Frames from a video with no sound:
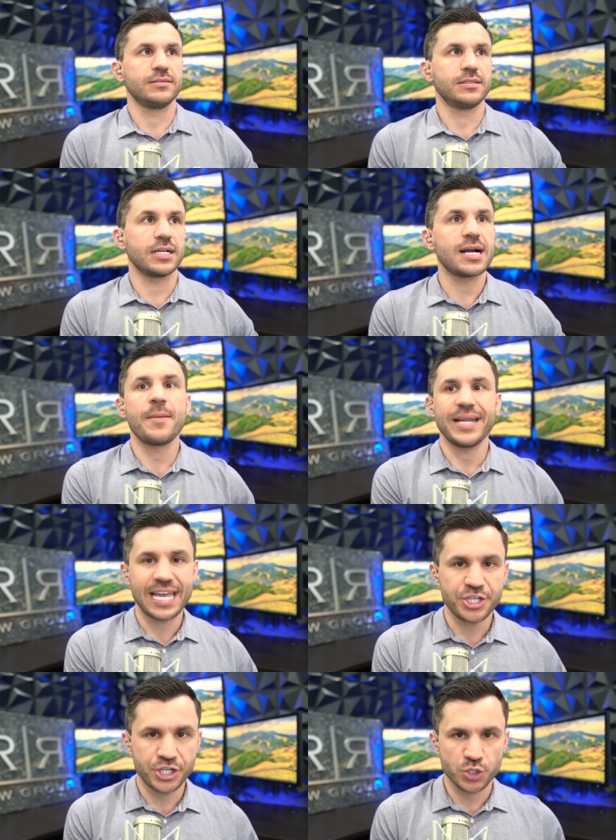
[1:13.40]

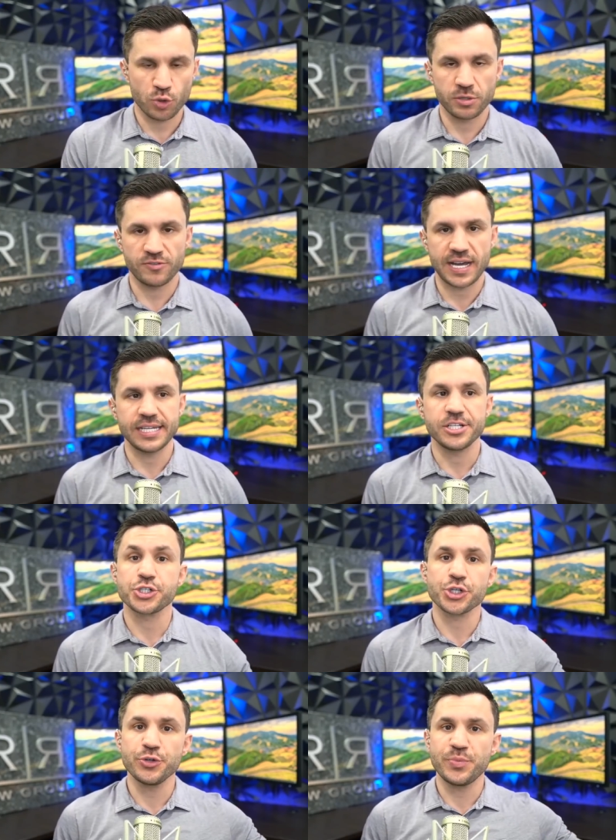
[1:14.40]
accommodations were provided to
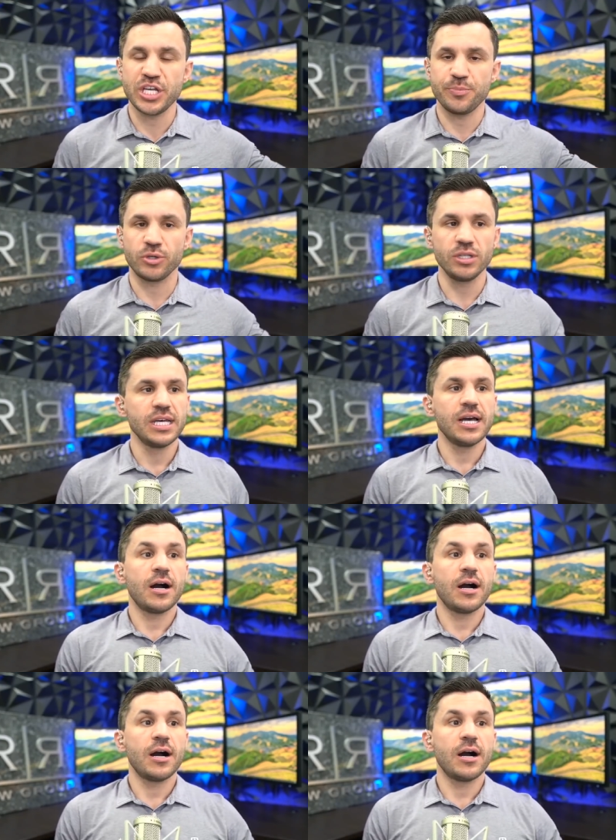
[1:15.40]
certain people